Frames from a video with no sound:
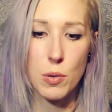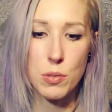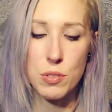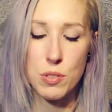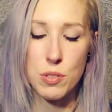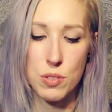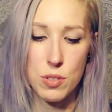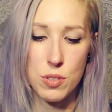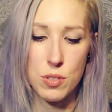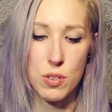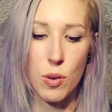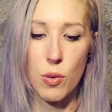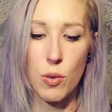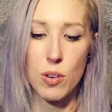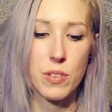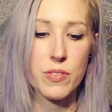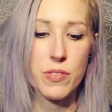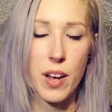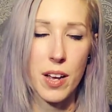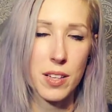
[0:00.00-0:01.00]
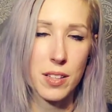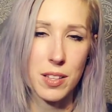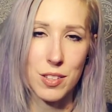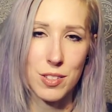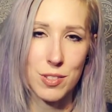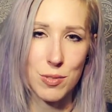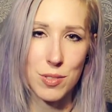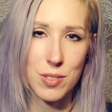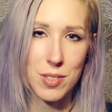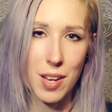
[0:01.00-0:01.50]
the most
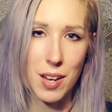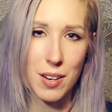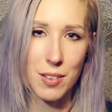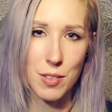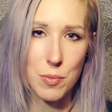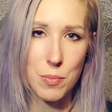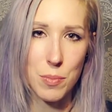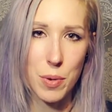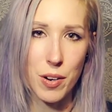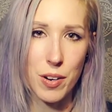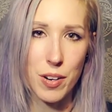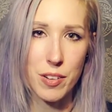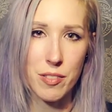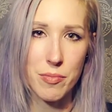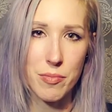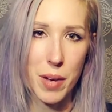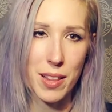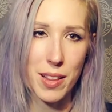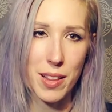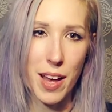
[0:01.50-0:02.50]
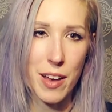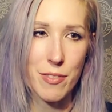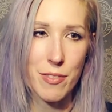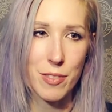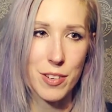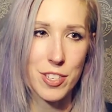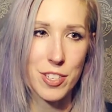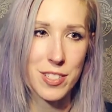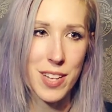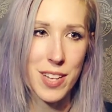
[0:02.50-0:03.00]
horrifyingly suicidal period of my
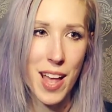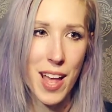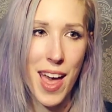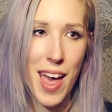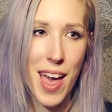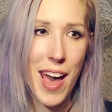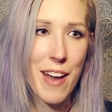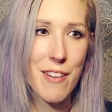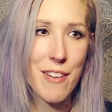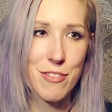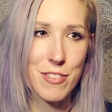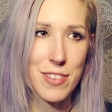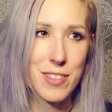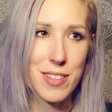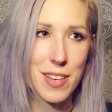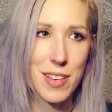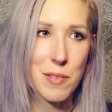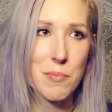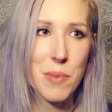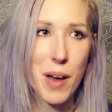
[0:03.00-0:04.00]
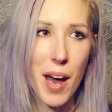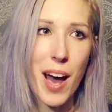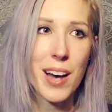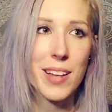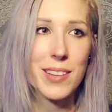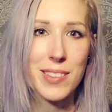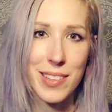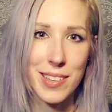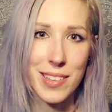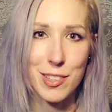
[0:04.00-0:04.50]
life, where just everything
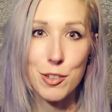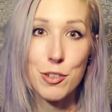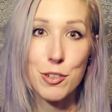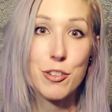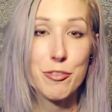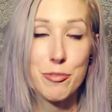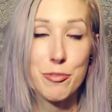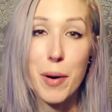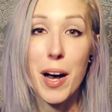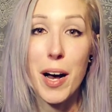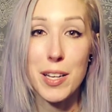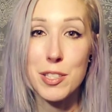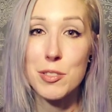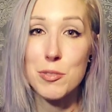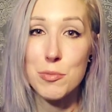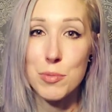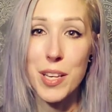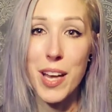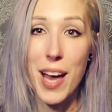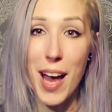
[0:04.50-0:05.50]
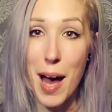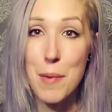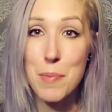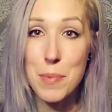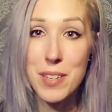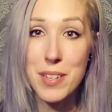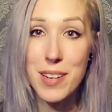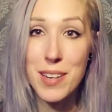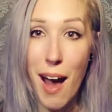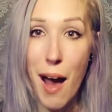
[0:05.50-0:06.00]
bad that could have possibly
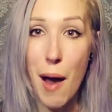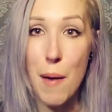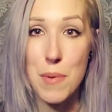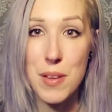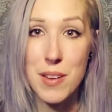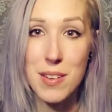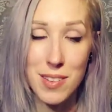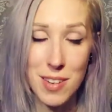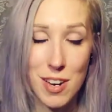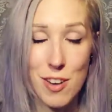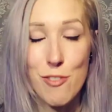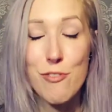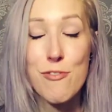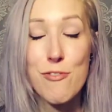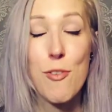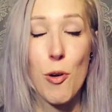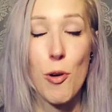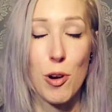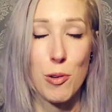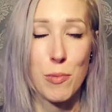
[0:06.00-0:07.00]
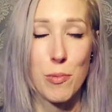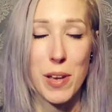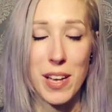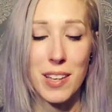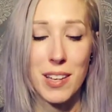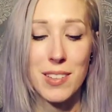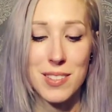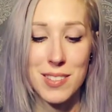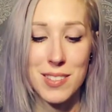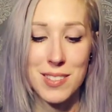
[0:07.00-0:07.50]
happened in a
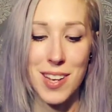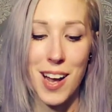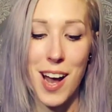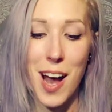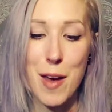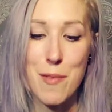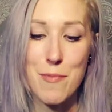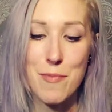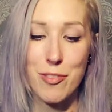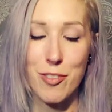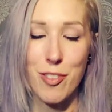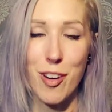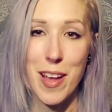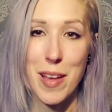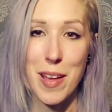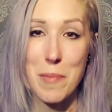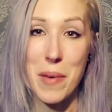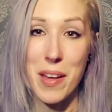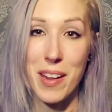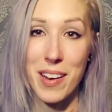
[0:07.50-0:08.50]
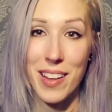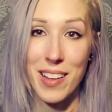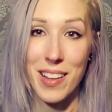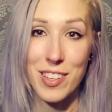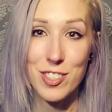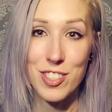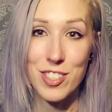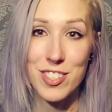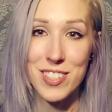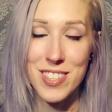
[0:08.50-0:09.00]
4 weeks time frame,
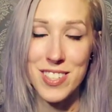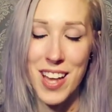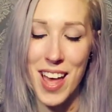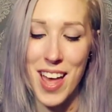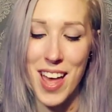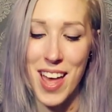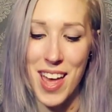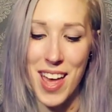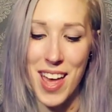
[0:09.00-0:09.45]
and it